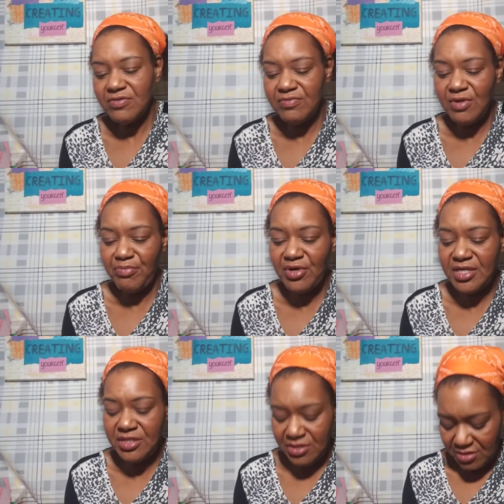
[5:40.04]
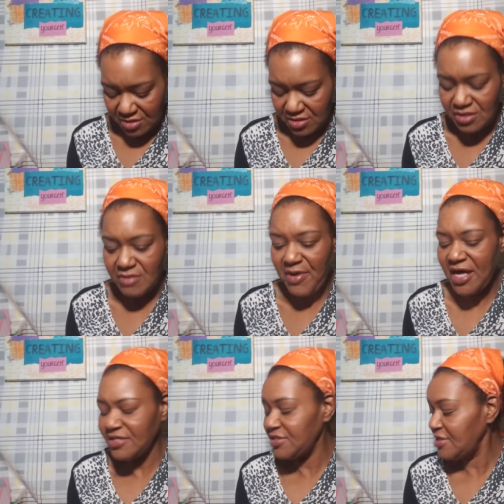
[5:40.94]
to put the
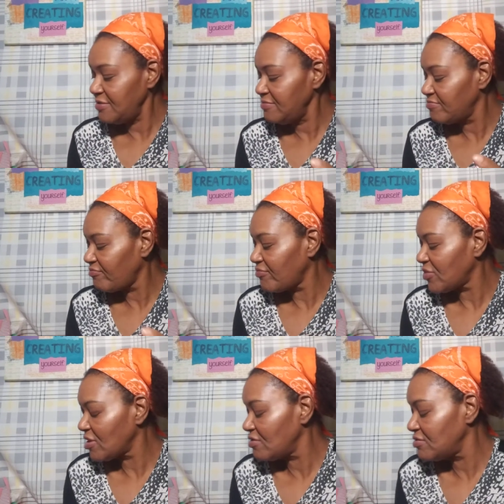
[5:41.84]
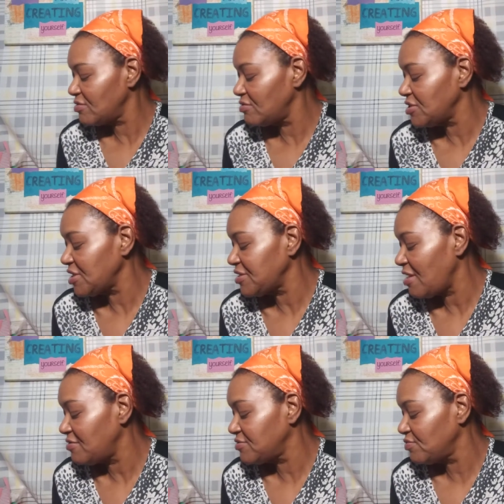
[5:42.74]
pans in, which I
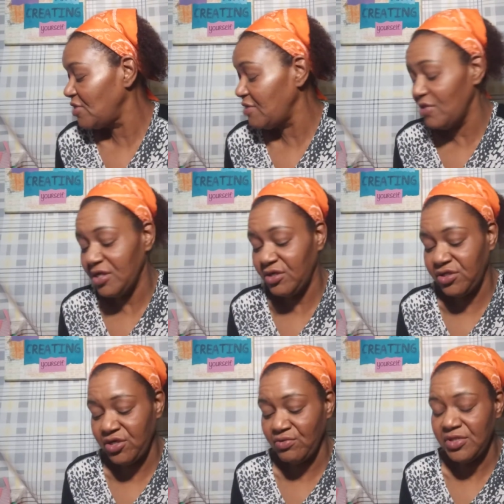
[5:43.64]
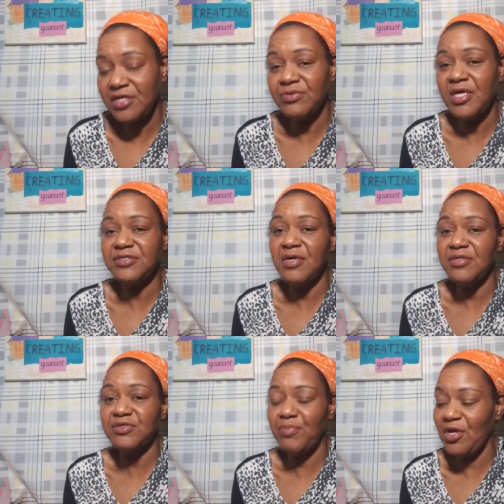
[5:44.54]
thought was really, really cute. That's what I saw in
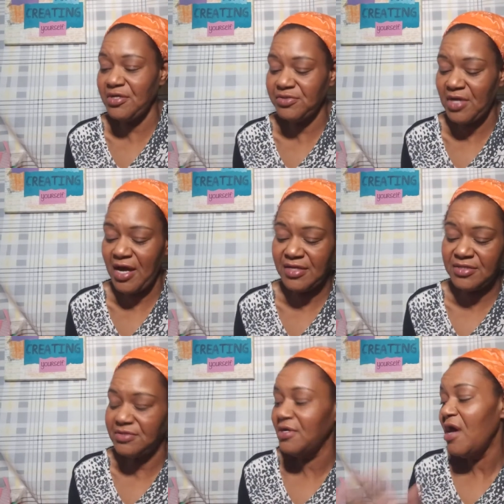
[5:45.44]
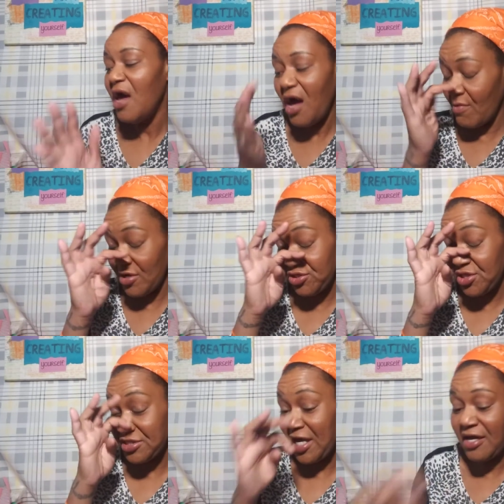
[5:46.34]
the spoilers. I had this, I watched
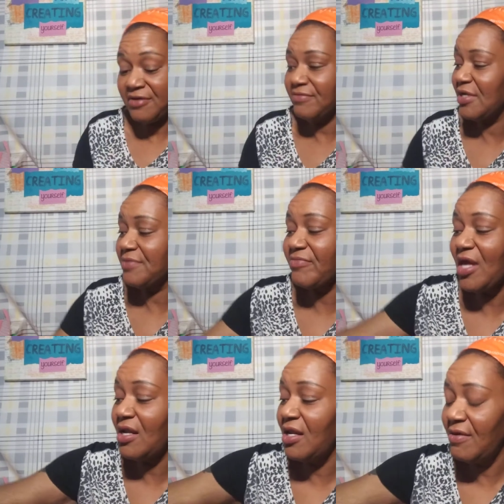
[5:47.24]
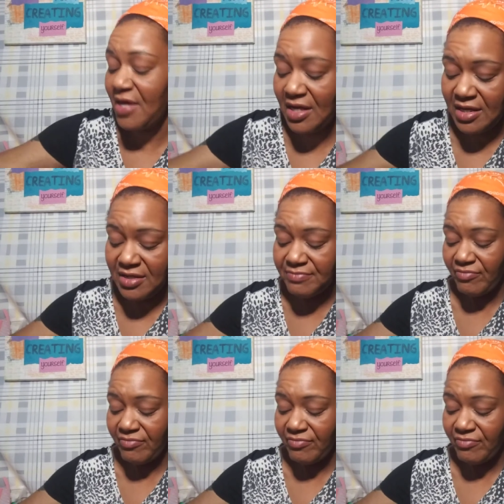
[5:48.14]
Just Anne. Love that lady.